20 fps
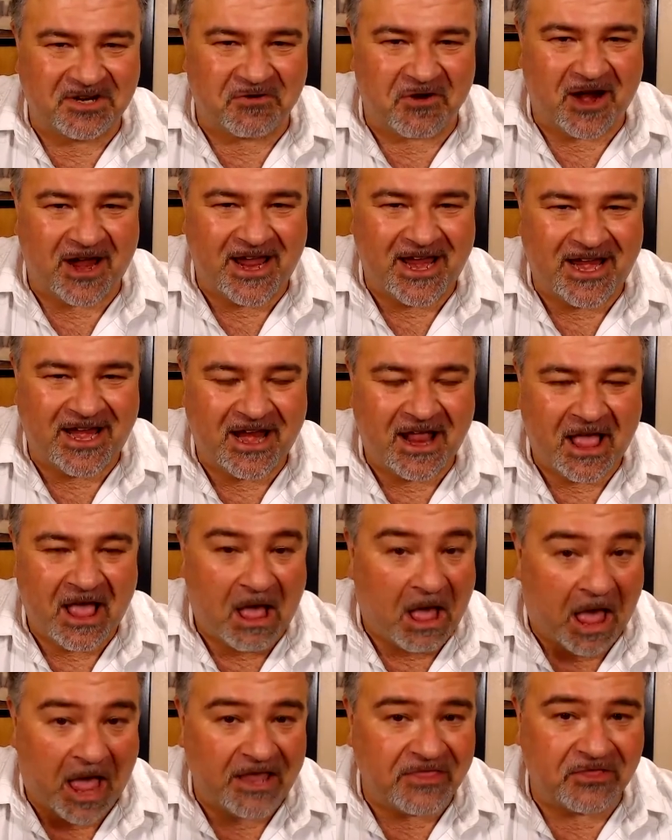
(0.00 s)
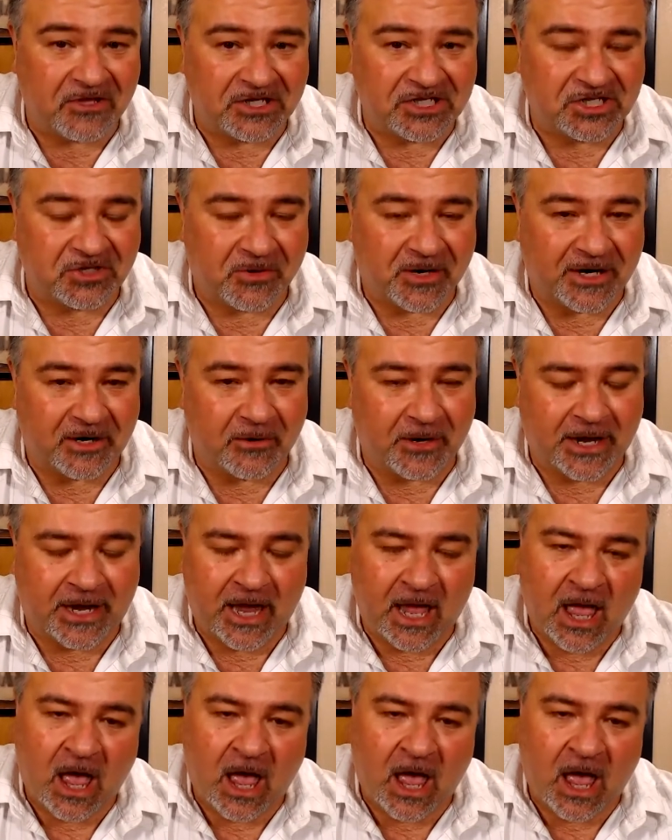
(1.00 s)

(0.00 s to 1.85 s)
right? I thought so anyway.